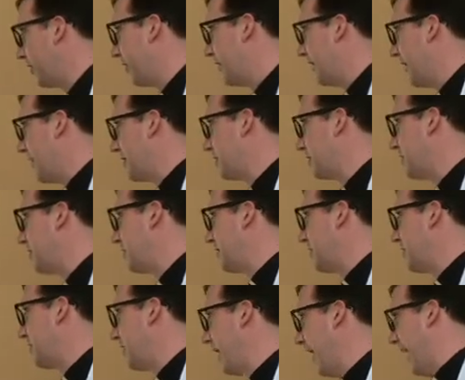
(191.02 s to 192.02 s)
less to
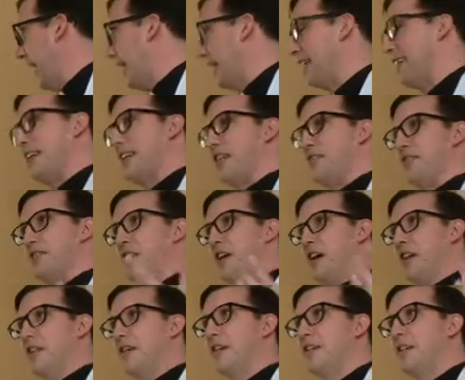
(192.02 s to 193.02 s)
say, at least
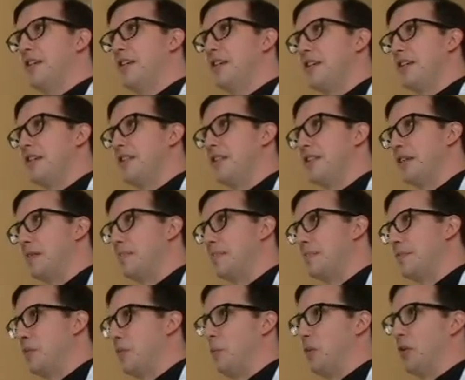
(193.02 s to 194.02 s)
not some
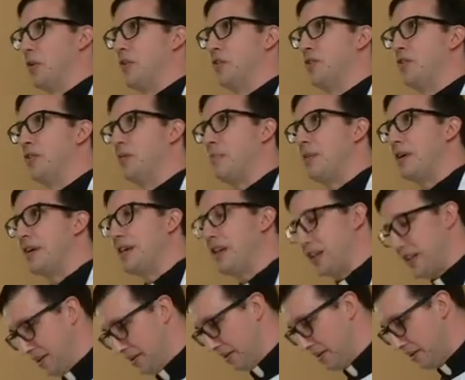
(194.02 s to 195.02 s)
the words that we
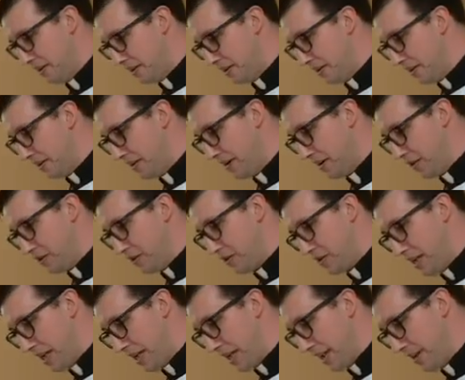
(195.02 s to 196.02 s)
can
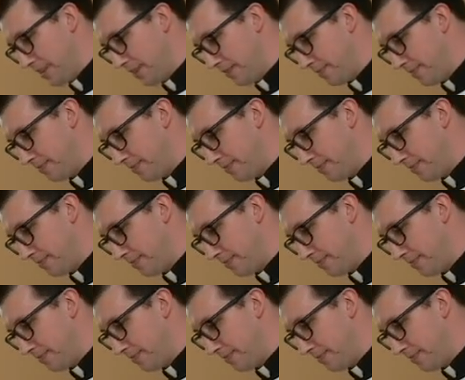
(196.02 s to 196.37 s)
understand.